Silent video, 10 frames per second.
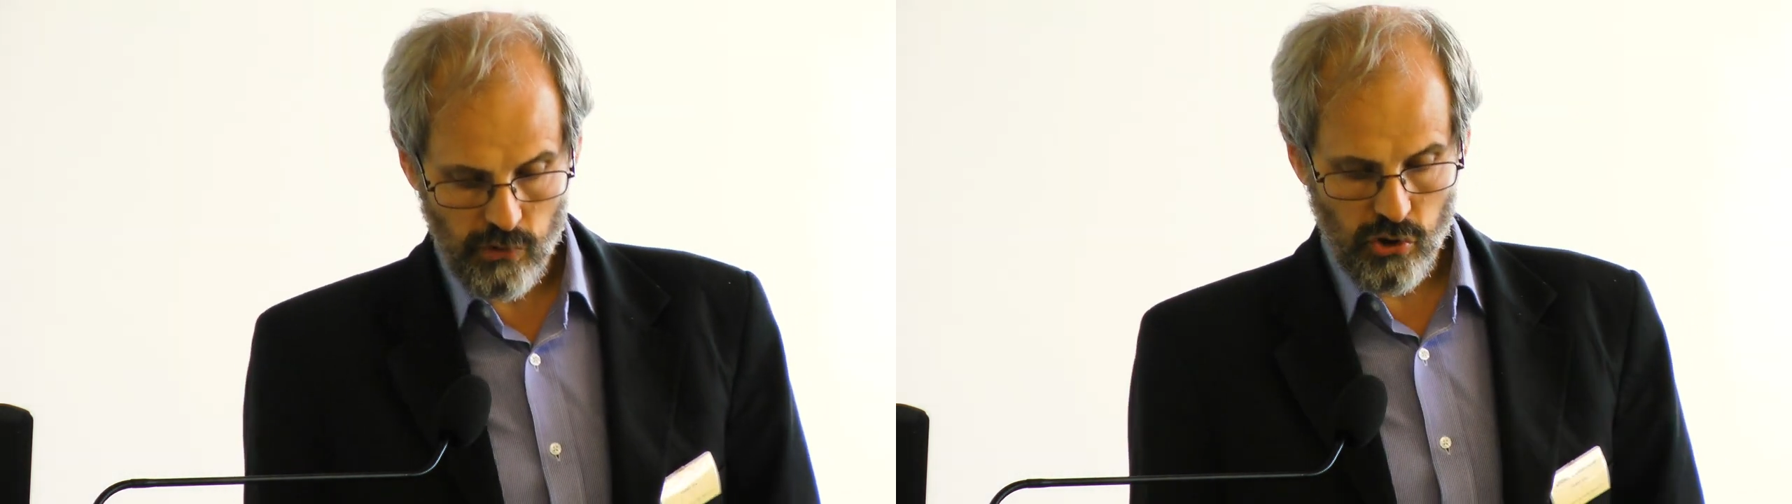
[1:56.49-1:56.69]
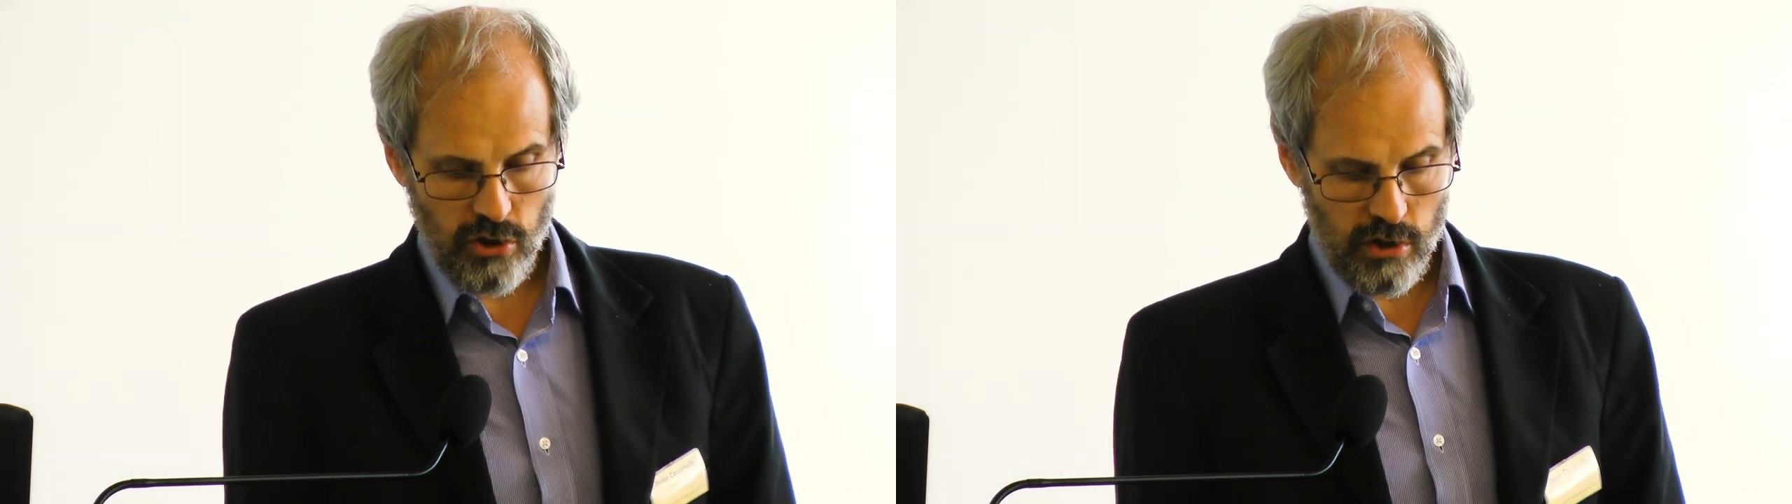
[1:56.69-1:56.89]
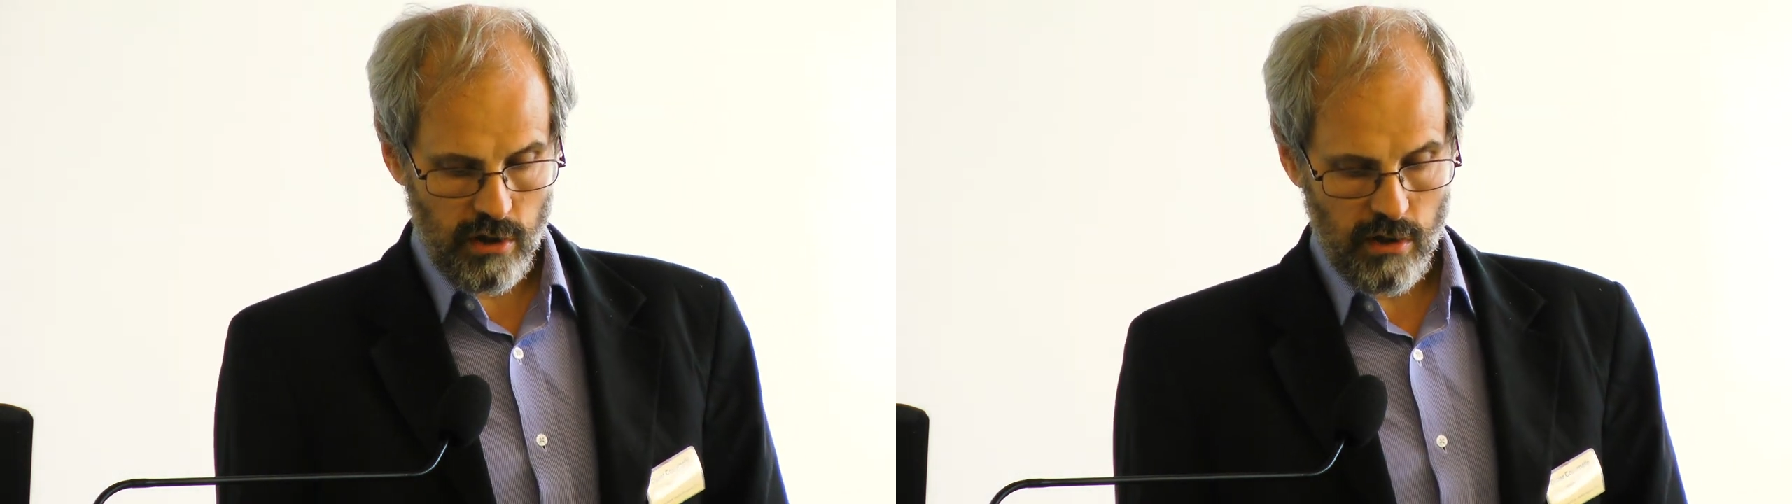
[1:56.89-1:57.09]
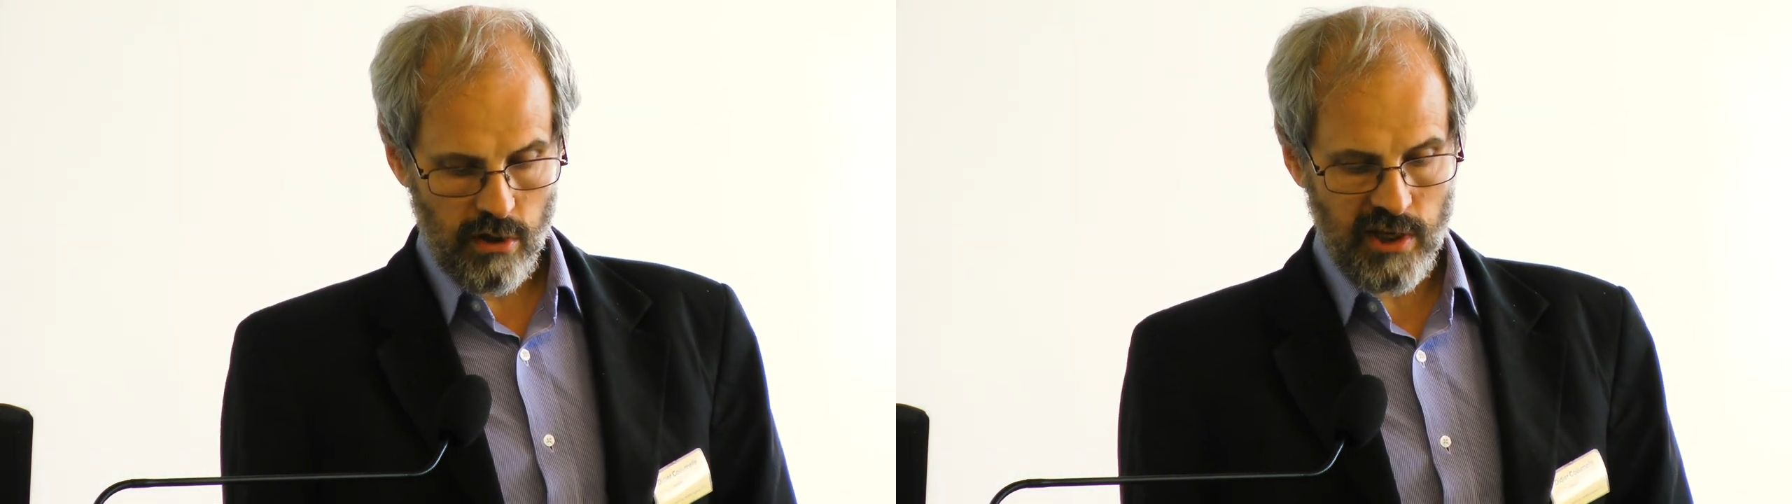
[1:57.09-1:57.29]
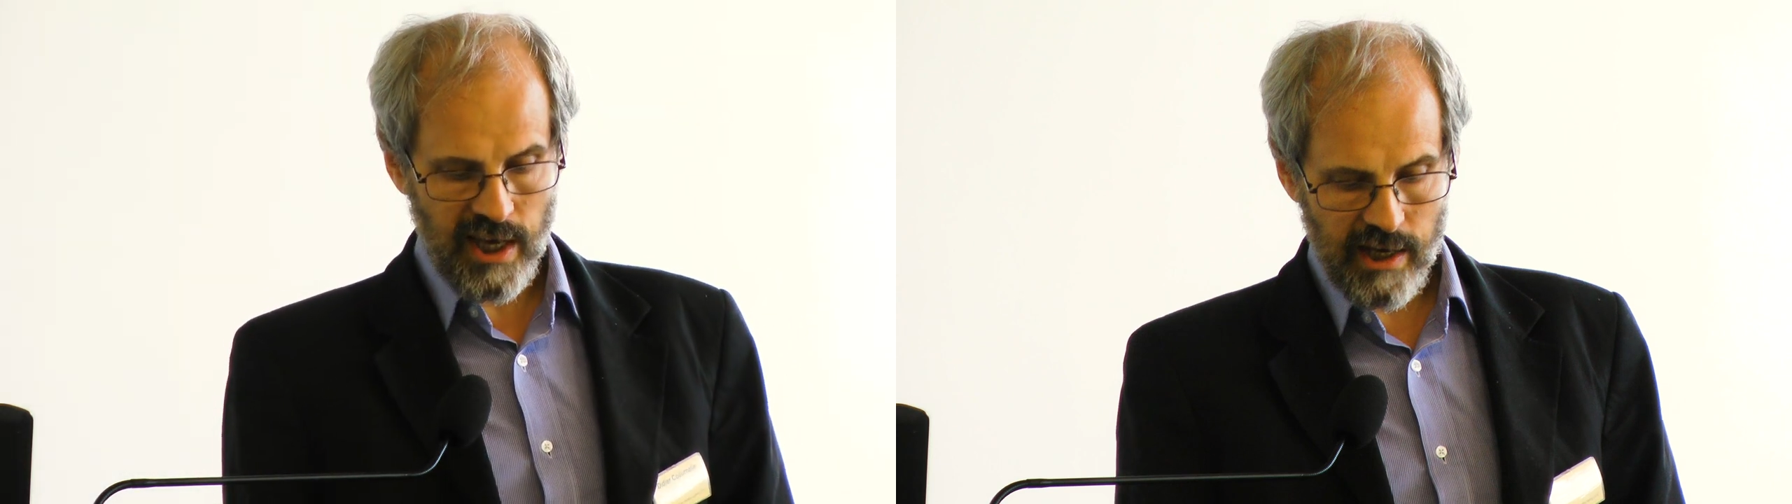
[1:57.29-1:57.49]

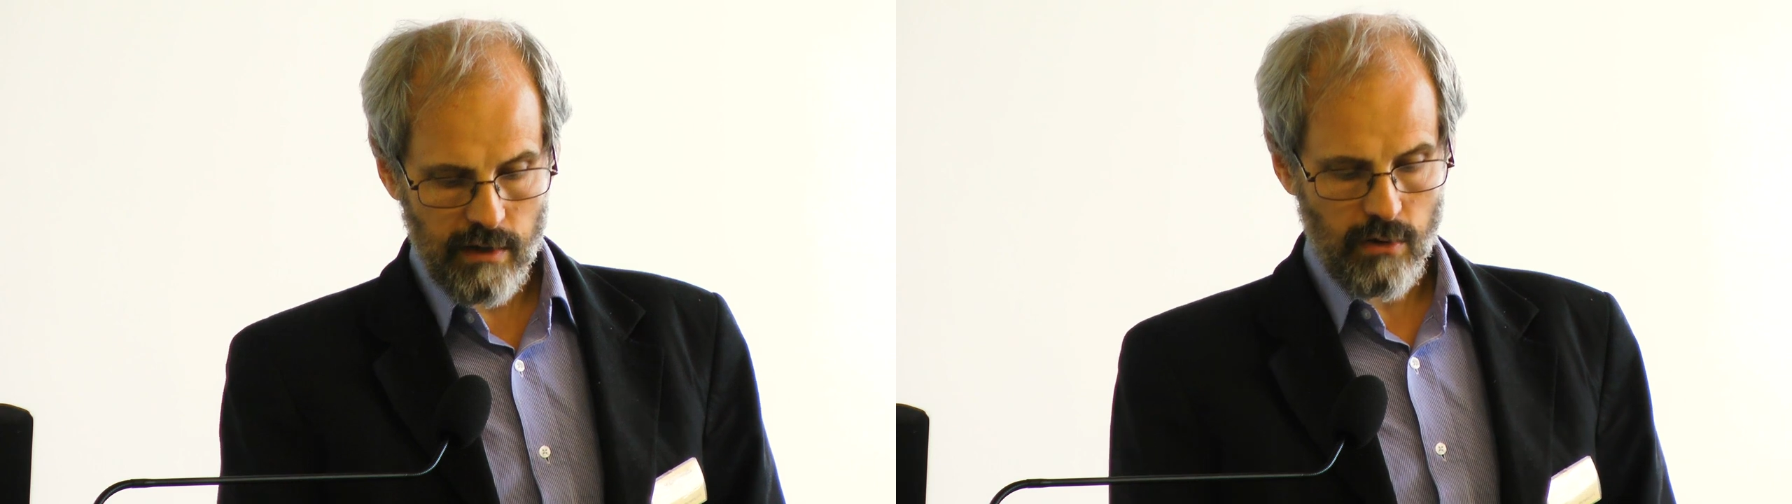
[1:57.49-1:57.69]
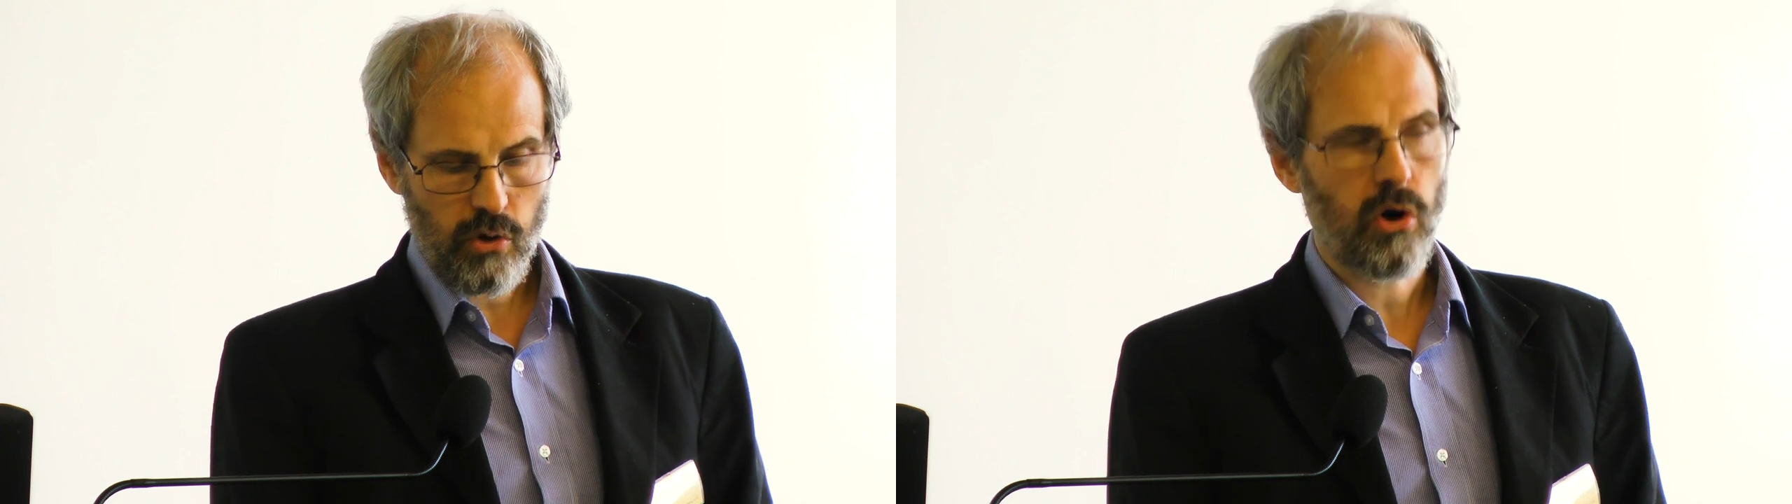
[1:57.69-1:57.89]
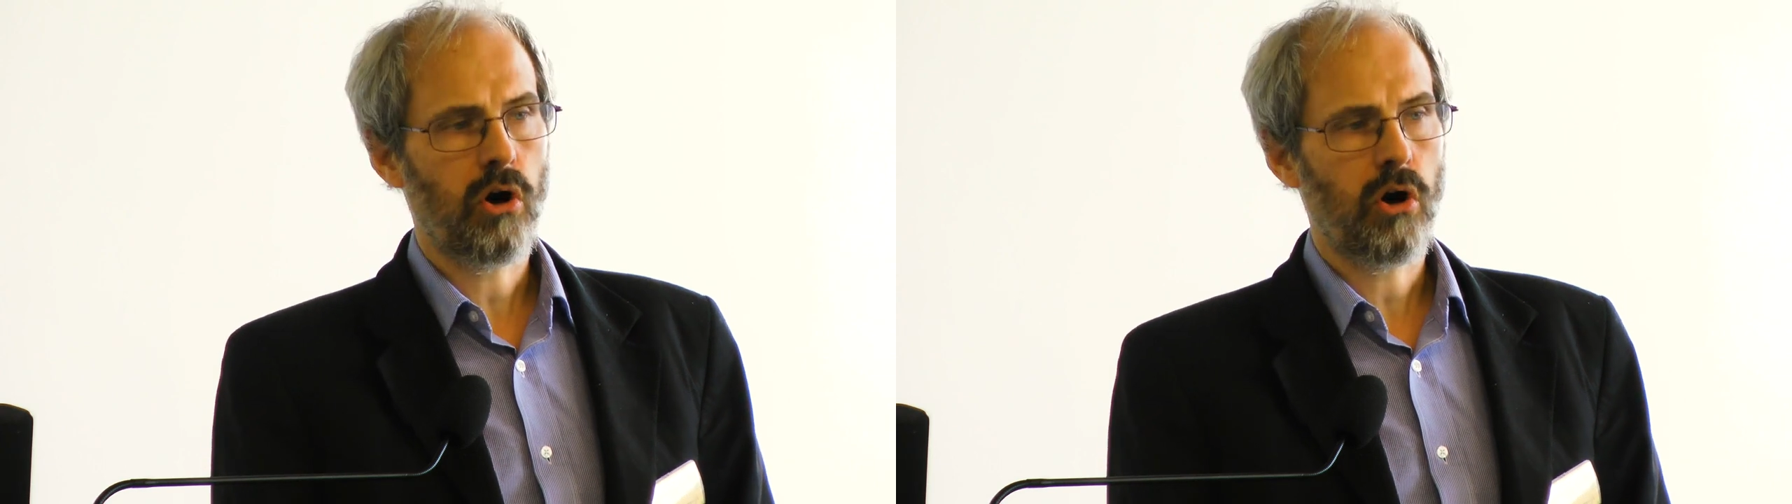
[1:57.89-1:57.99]
the, again